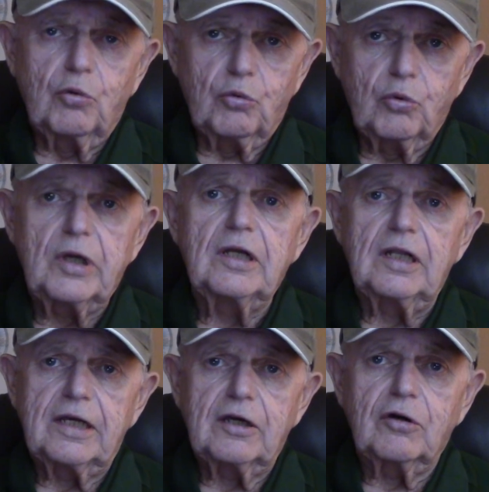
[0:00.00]

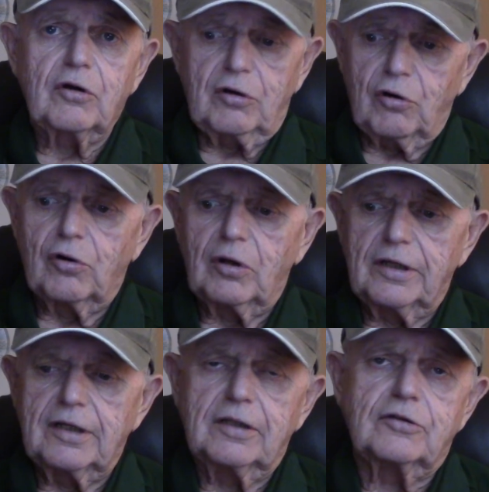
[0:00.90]
really
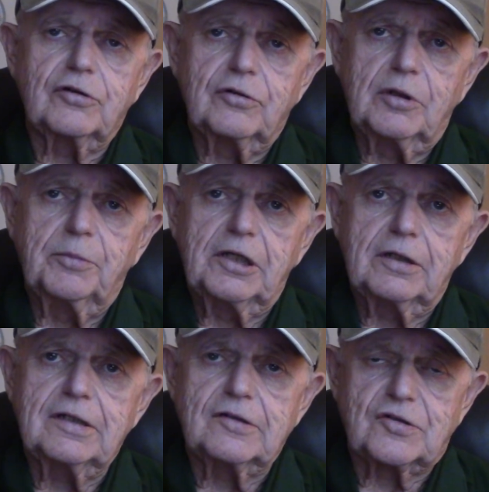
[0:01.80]
early in
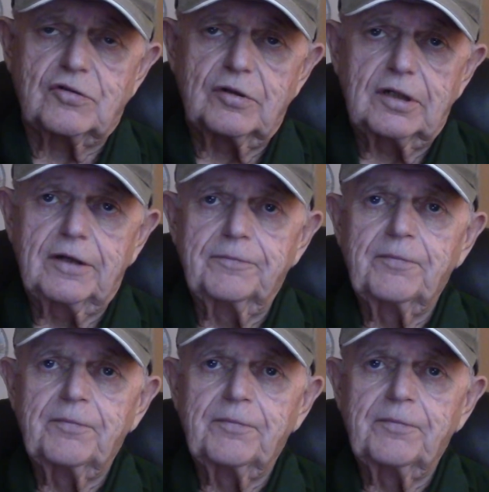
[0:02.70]
tournament history.